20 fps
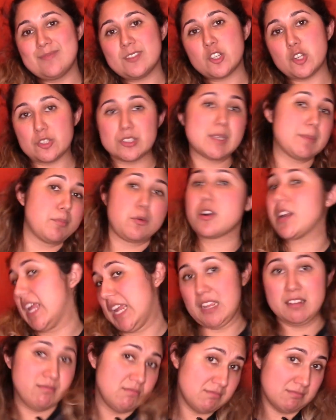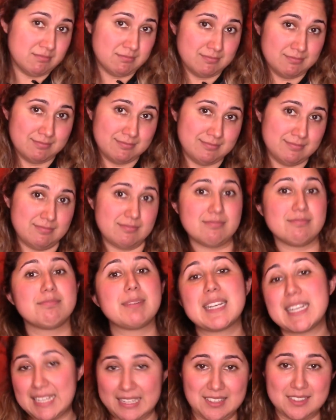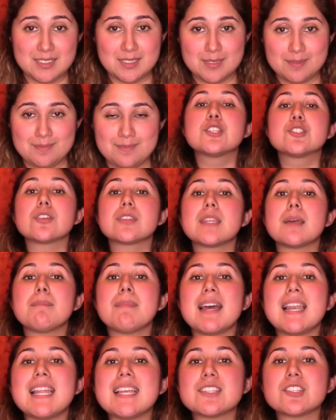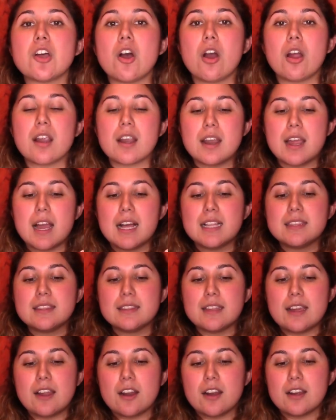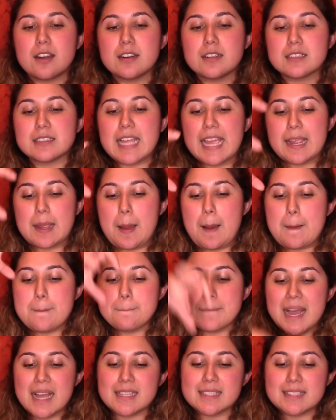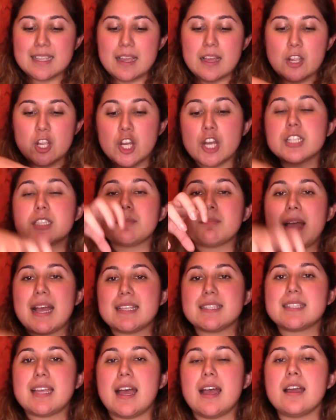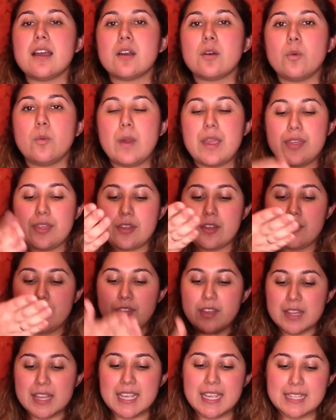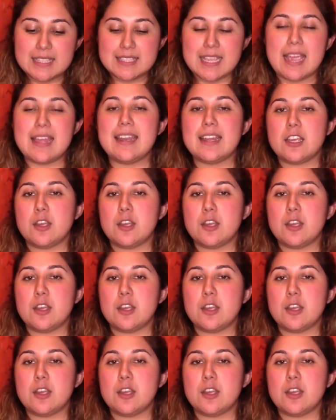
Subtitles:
No sé por qué, but it is. So tamales are like a masa, cooked masa with filling inside.